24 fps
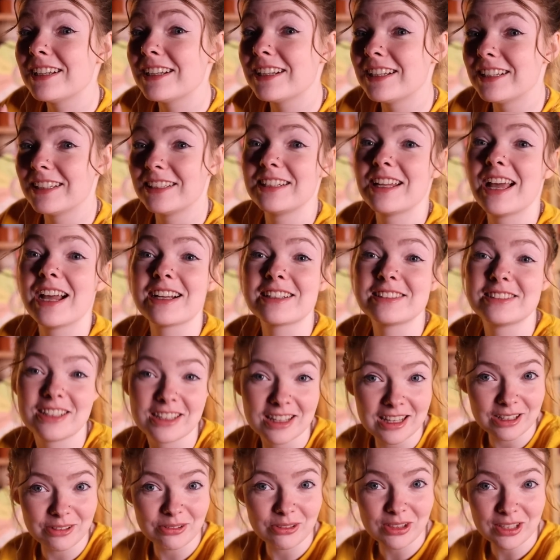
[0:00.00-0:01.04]
connect to
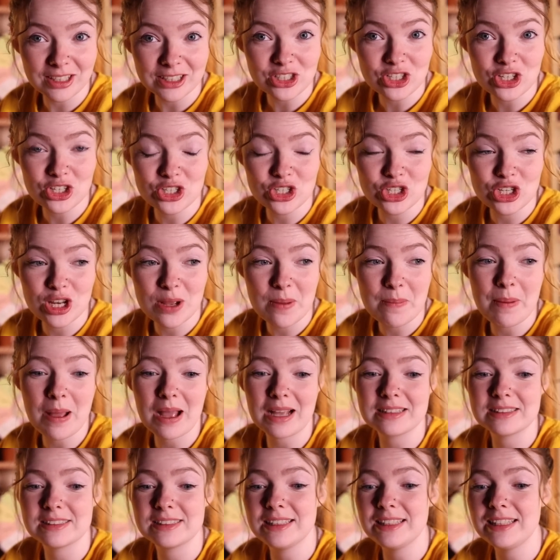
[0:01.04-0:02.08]
their relationship.
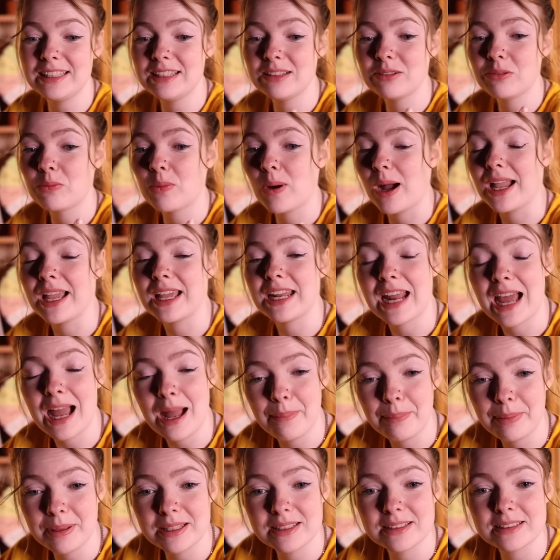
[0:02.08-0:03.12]
I see why it
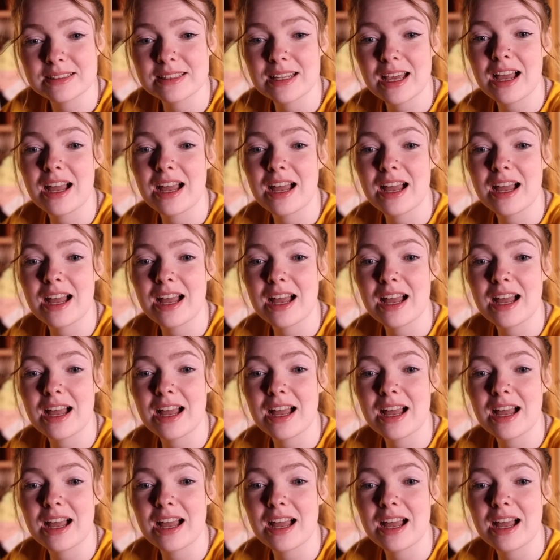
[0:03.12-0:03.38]
happened.